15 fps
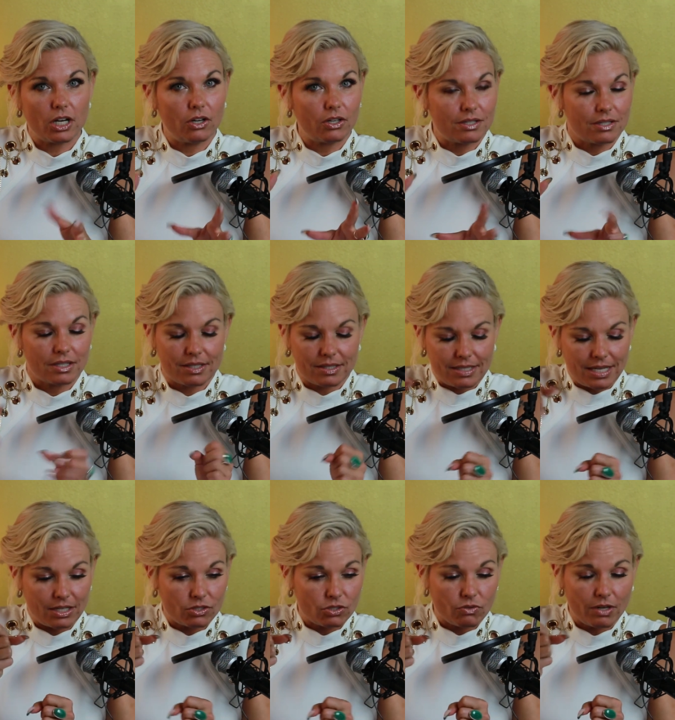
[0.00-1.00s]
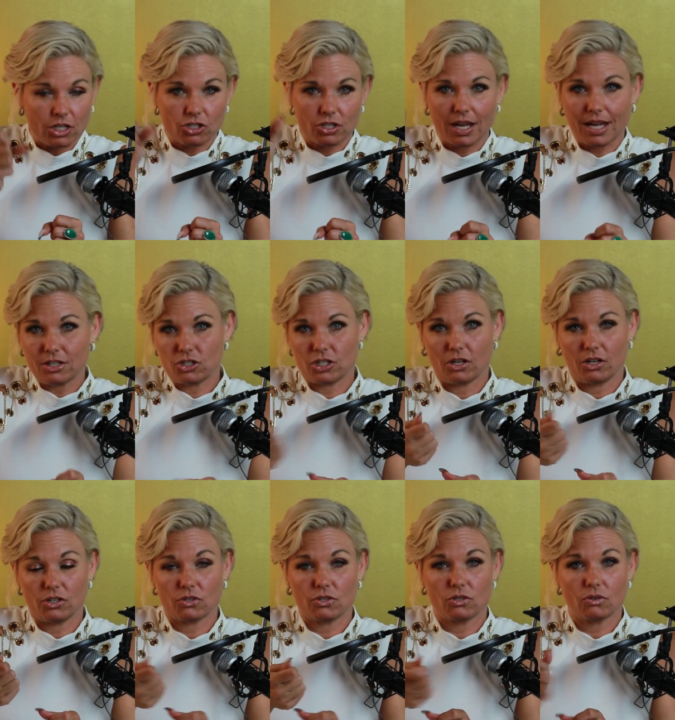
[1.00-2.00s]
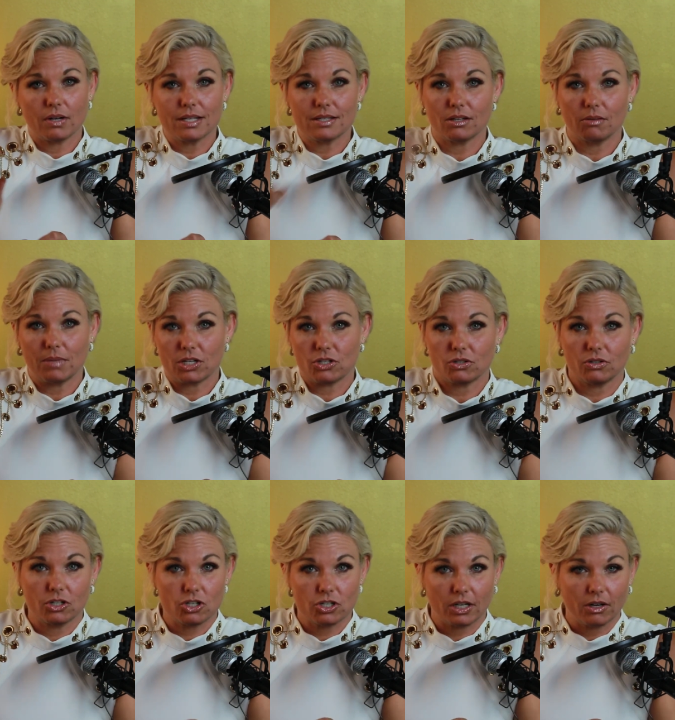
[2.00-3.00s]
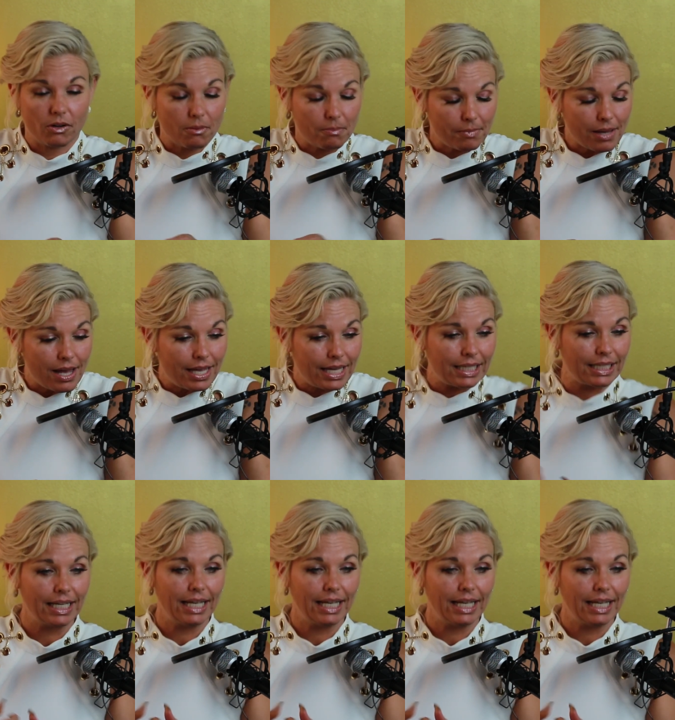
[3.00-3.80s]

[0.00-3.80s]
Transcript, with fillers: You can take a screenshot and share it in your stories, and I'll make sure and share it at mine.